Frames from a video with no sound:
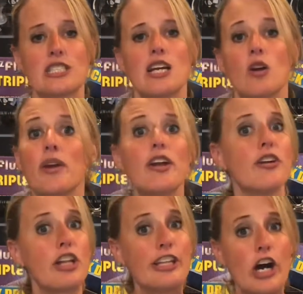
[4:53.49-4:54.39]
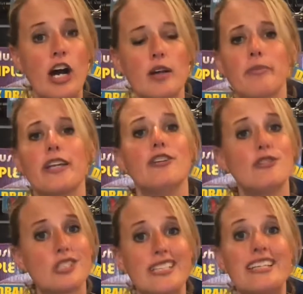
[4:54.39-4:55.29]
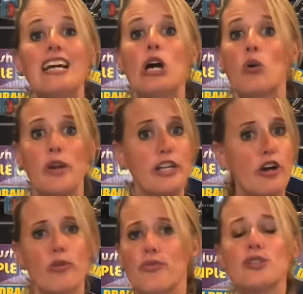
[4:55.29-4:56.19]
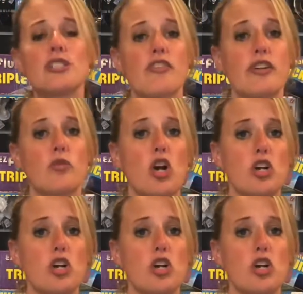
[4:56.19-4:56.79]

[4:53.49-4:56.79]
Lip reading: We hear it a lot, but usually we know there's nothing wrong.